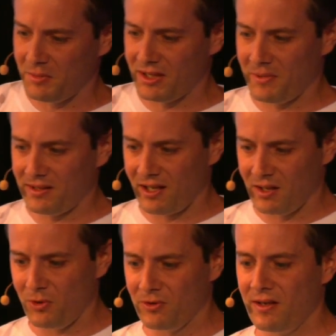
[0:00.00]

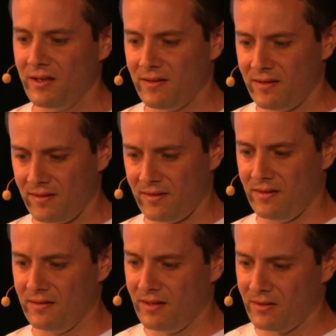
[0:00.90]
mathematical models.
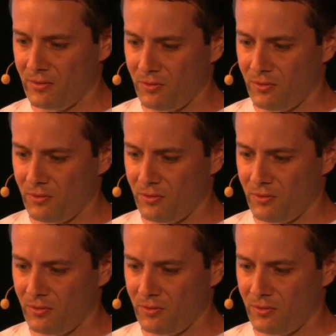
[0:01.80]
The